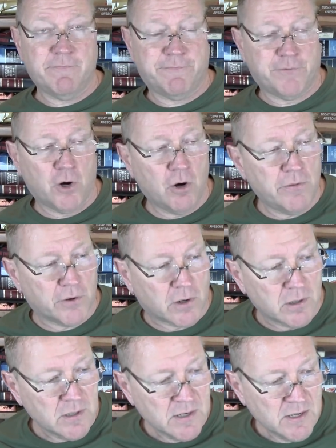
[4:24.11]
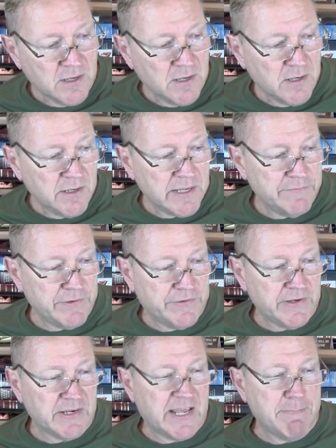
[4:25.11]
further if he
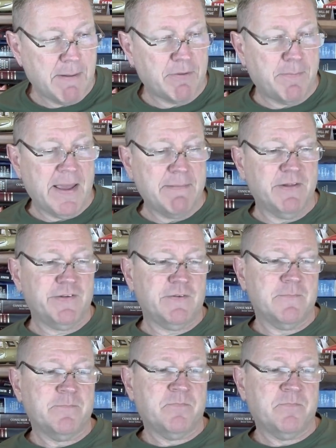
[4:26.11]
didn't keep up the payments.